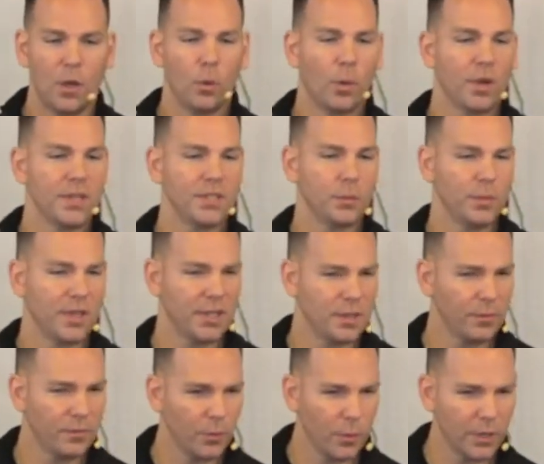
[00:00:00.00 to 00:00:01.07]
What is it? We get
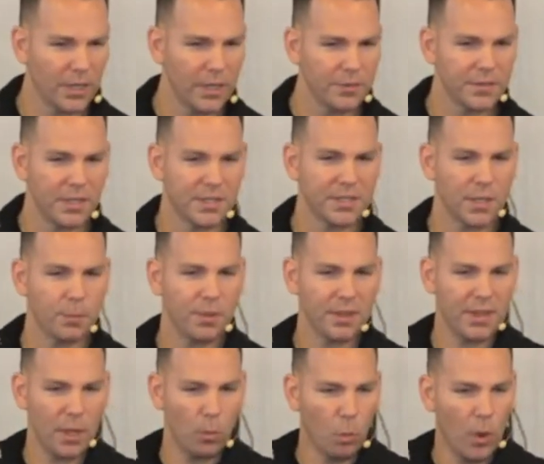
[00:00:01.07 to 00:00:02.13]
them 4 gifts. It's something
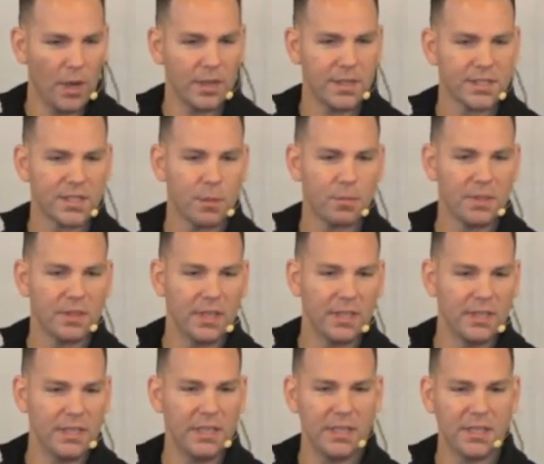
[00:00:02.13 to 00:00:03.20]
they want, something they
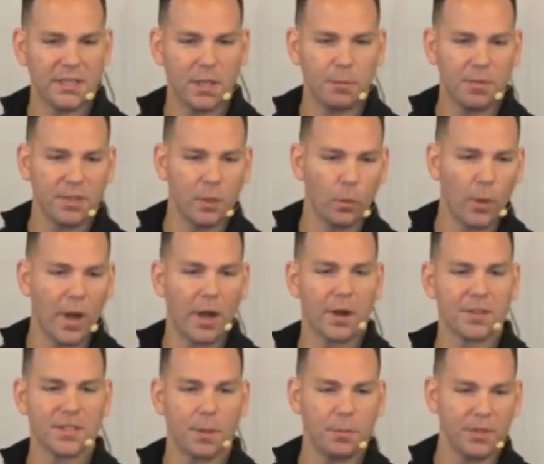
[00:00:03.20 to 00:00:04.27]
need, something to wear,
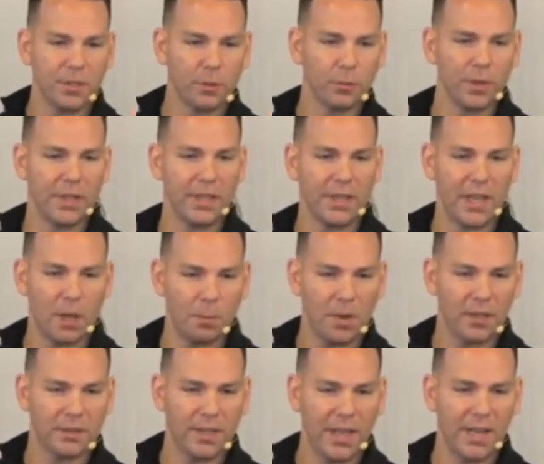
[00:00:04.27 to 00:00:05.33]
something to read. How
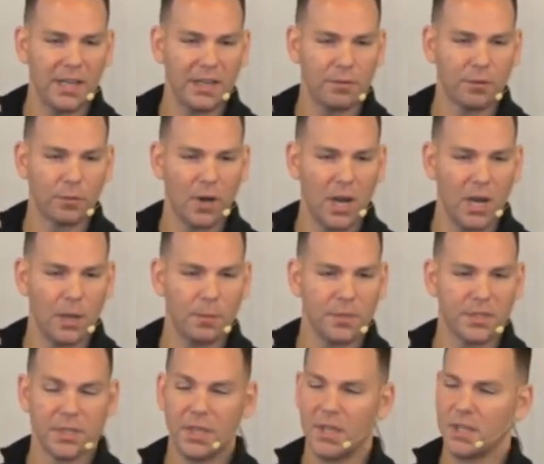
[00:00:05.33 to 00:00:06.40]
about that? It even
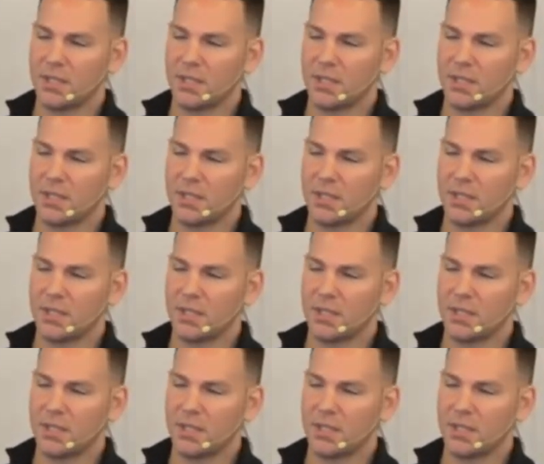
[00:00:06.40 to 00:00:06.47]
rhymes.